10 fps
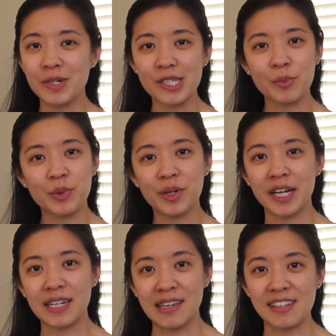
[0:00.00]
simple
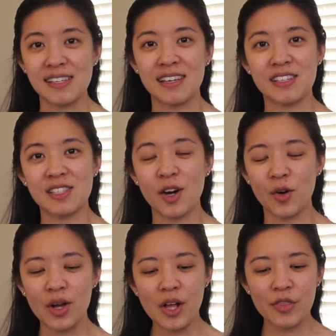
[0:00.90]
and easy.
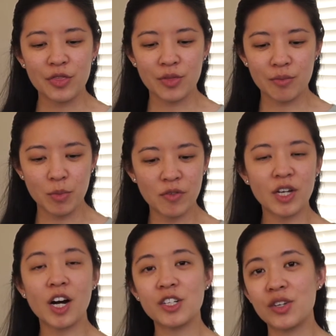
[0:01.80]
So
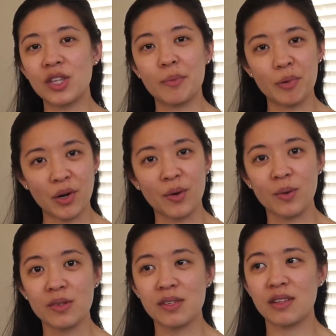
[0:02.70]
moving on to the
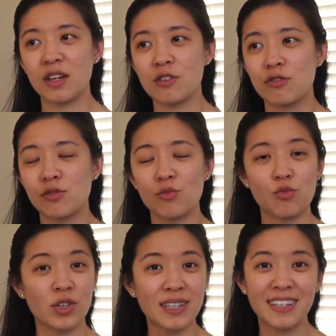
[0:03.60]
pros, they're
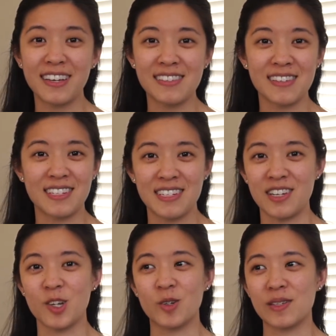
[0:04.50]
really easy to
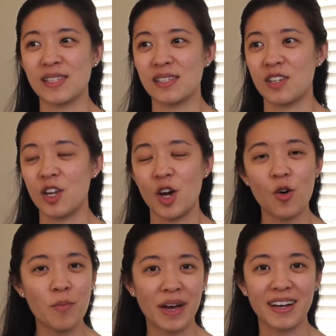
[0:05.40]
use,
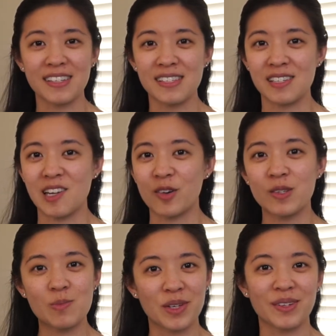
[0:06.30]
no mess, no
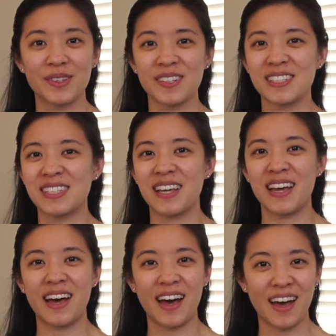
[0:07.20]
spills
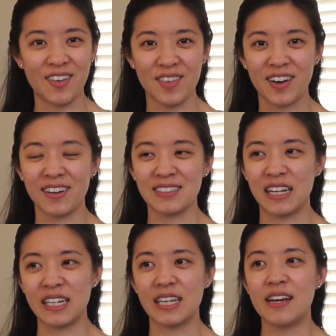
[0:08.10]
ever.
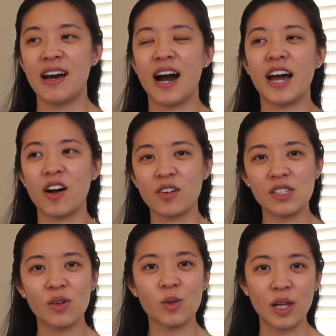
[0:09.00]
Like, I
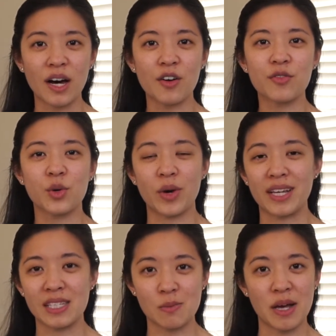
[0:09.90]
also love the
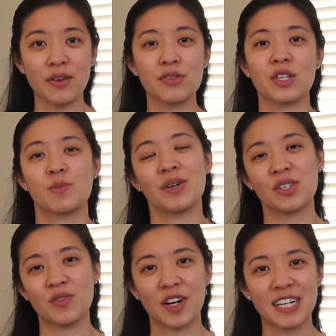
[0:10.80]
way it smells. It
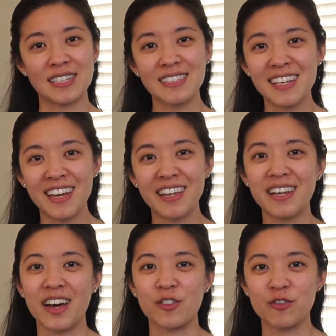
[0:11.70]
smells very clean
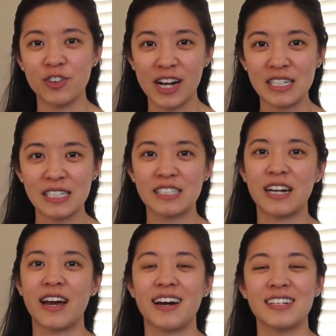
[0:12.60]
and fresh,
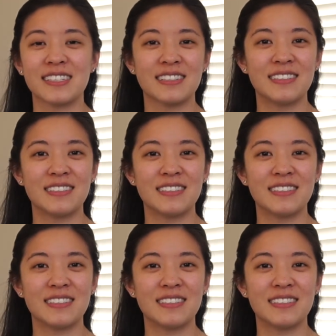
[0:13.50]
and